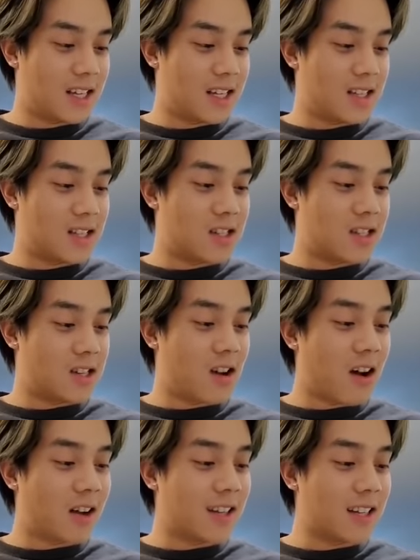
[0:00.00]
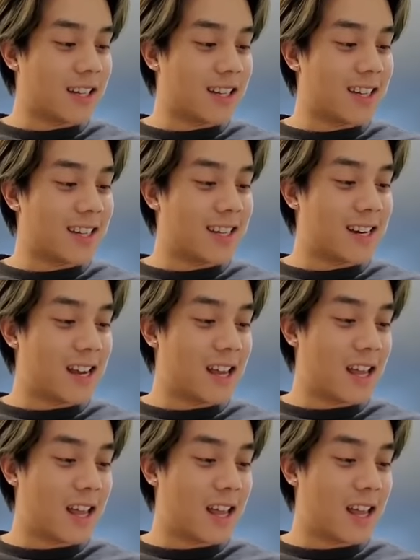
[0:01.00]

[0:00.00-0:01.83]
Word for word: solid